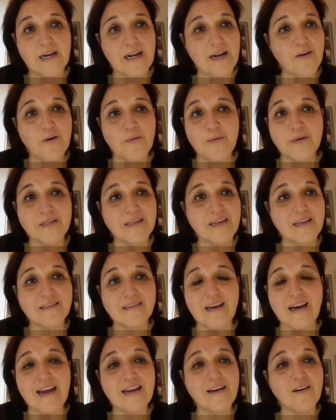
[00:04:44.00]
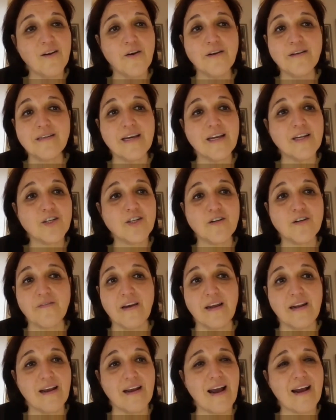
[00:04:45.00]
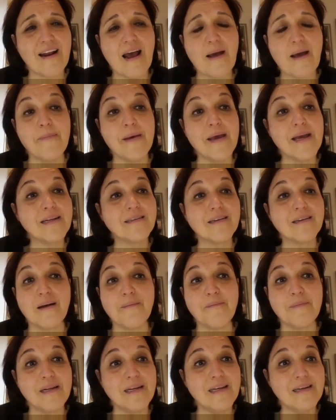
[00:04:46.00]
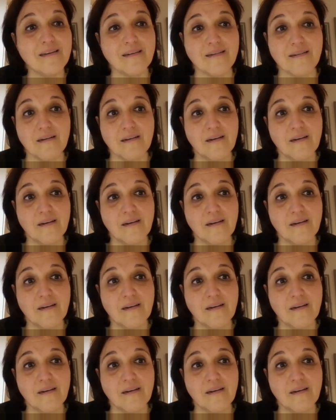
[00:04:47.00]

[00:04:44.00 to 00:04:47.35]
hundred percent. I had no intention of getting out. I begged and I pleaded